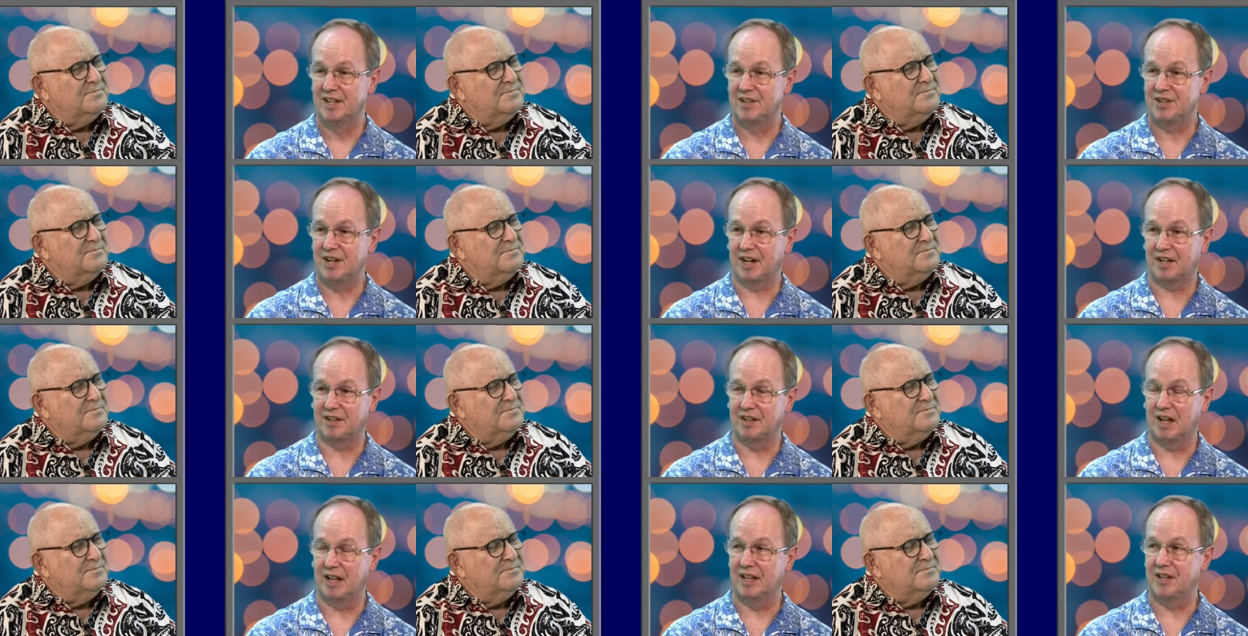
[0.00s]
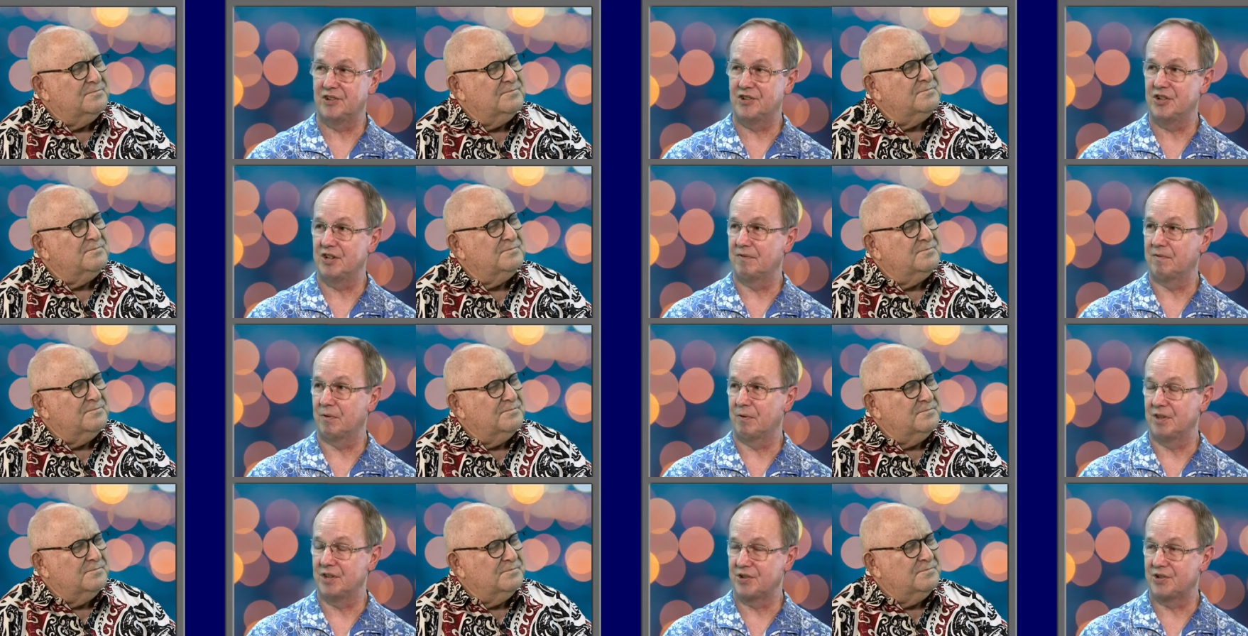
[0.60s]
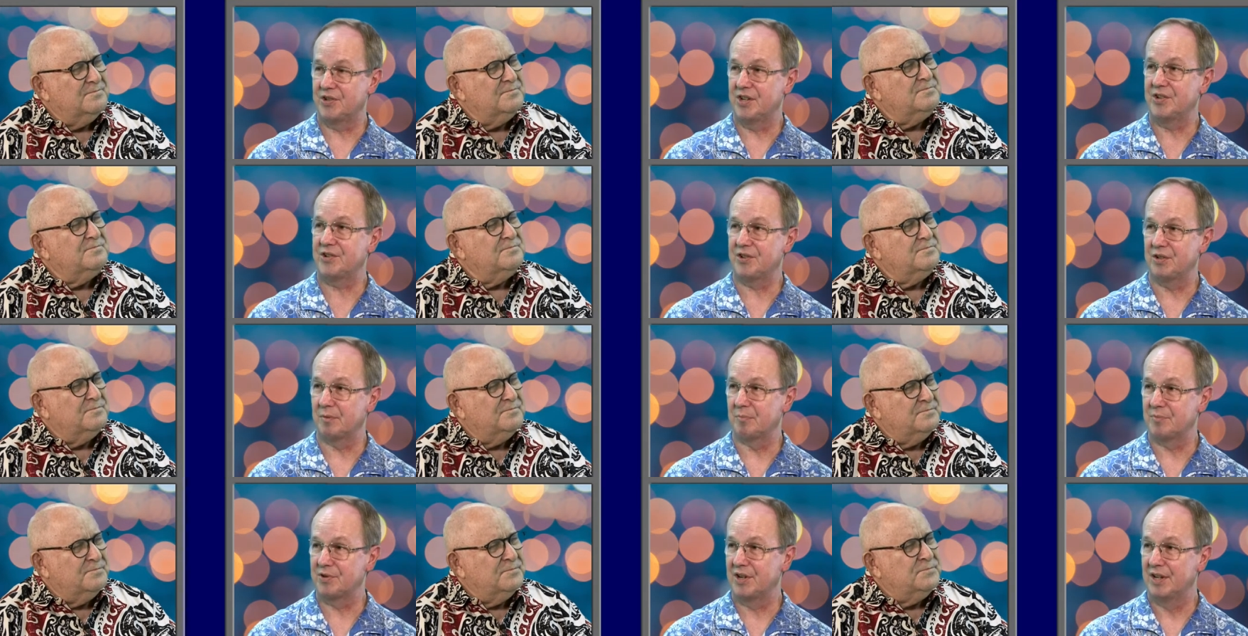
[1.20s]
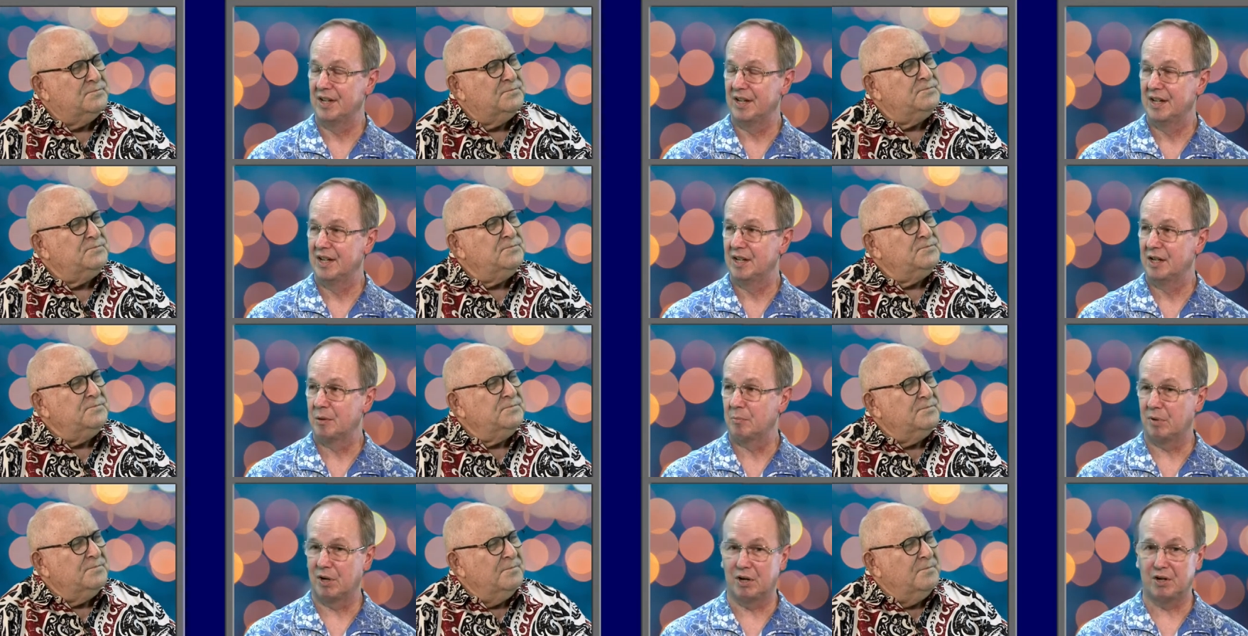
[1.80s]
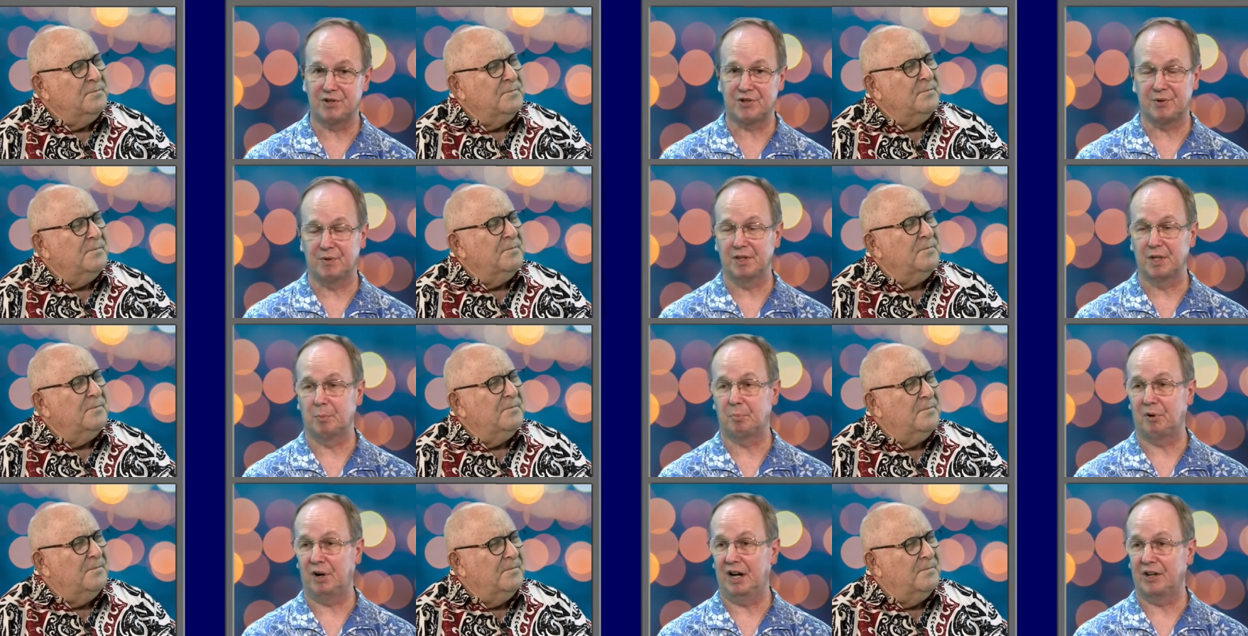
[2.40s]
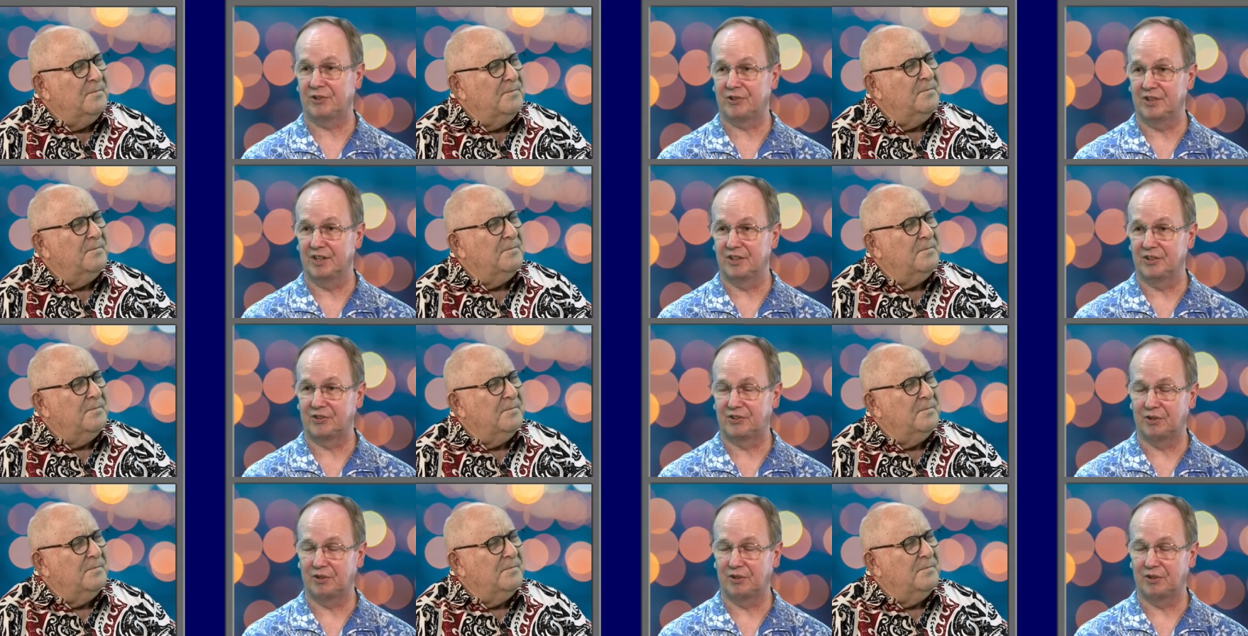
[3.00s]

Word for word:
Speaker 1: technology for the systems, but also in the process.